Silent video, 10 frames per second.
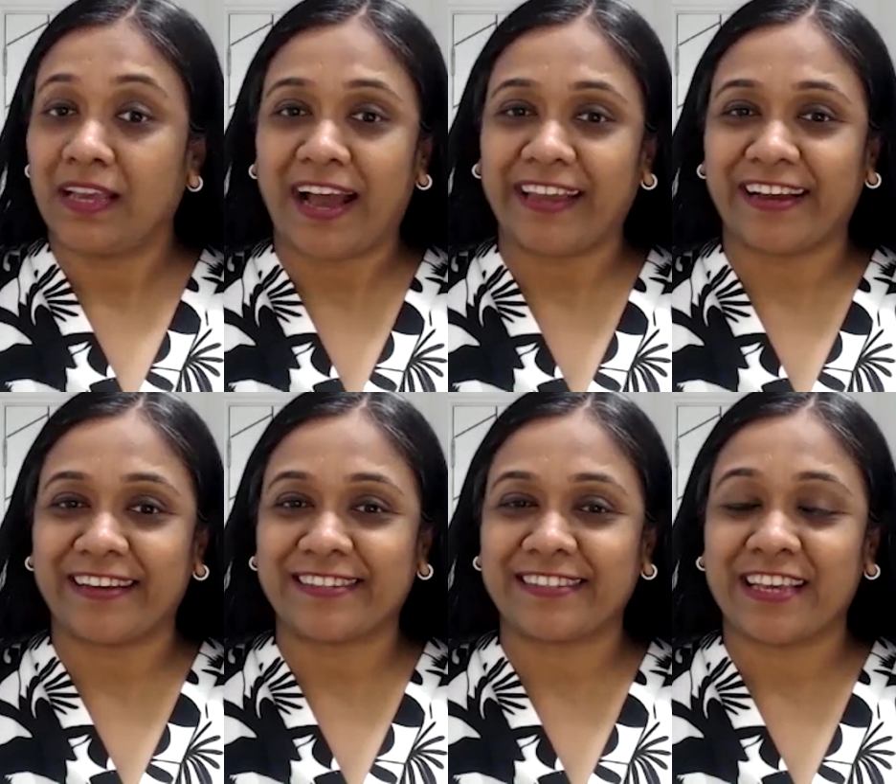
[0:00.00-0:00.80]
Hi
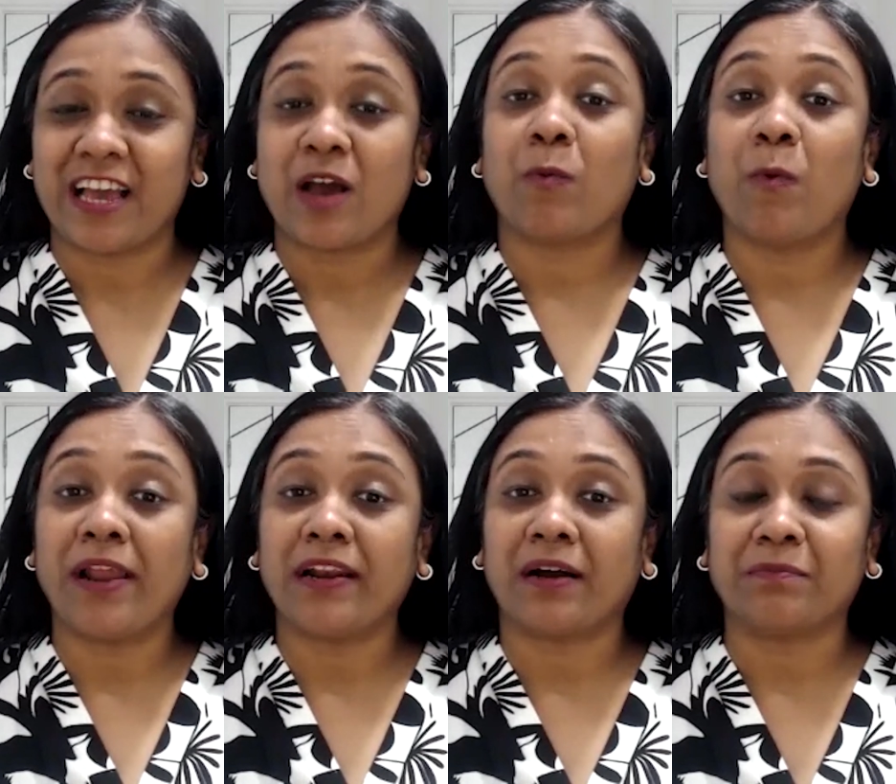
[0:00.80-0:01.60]
guys,
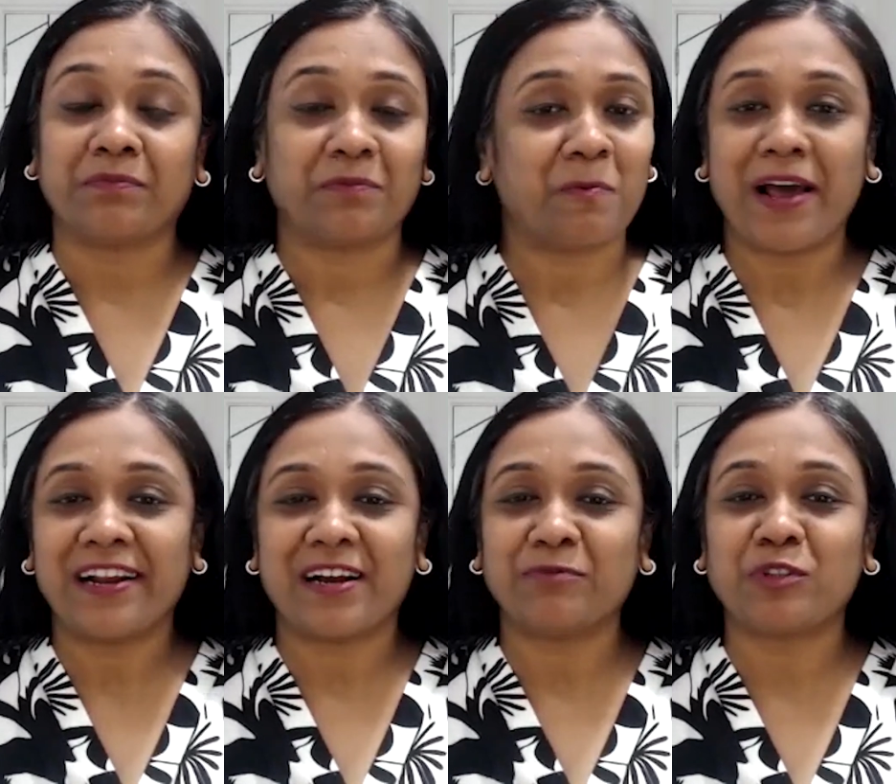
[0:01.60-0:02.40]

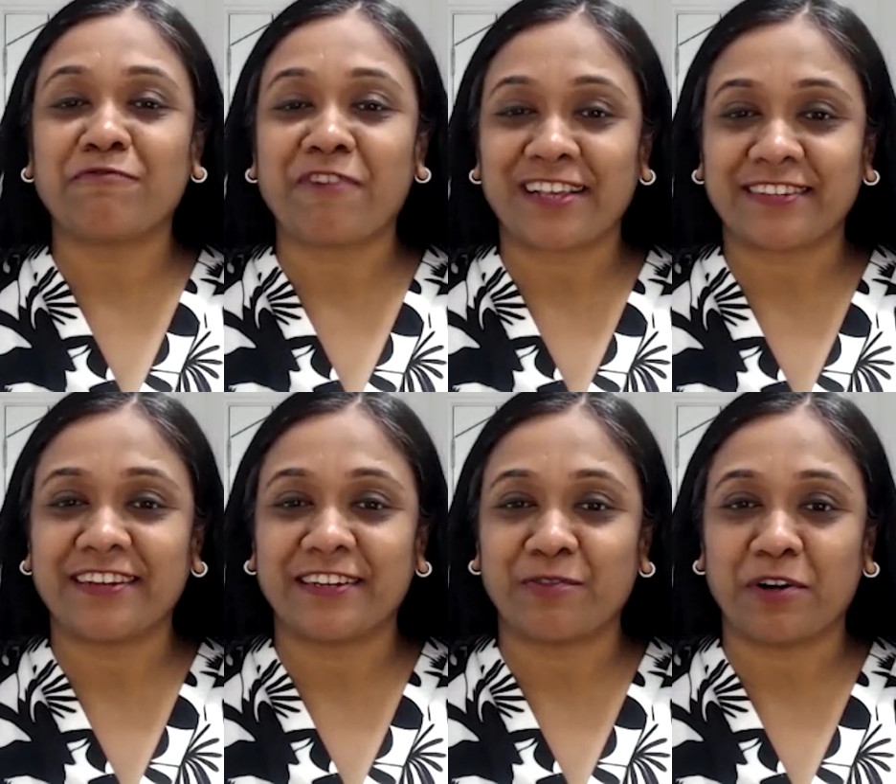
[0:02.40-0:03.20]
welcome to the
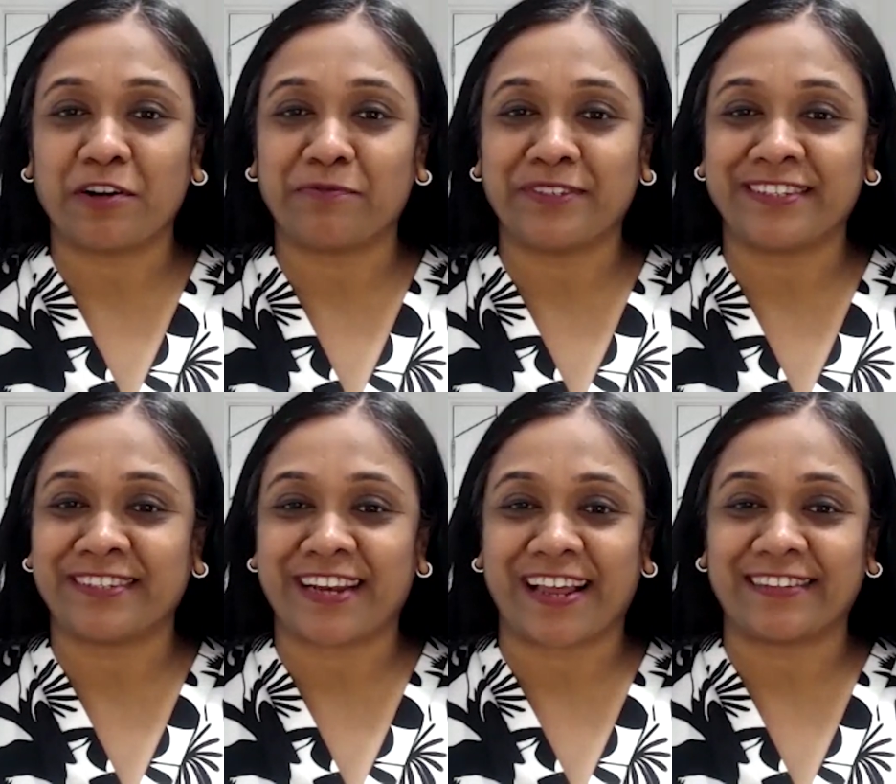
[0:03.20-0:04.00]
fascinating world of business
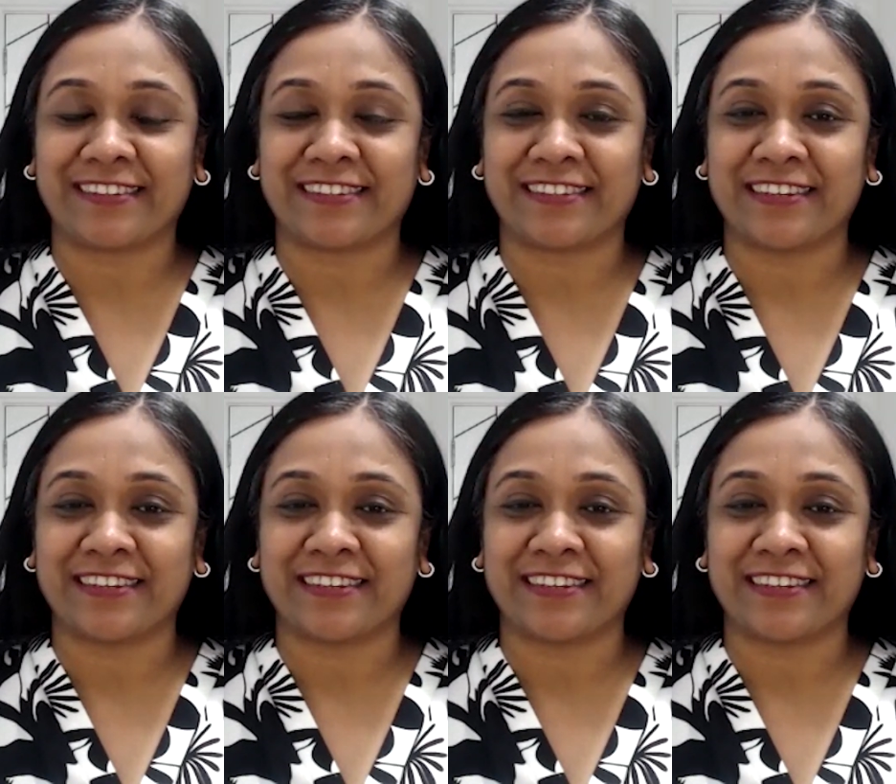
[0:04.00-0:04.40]
analysis.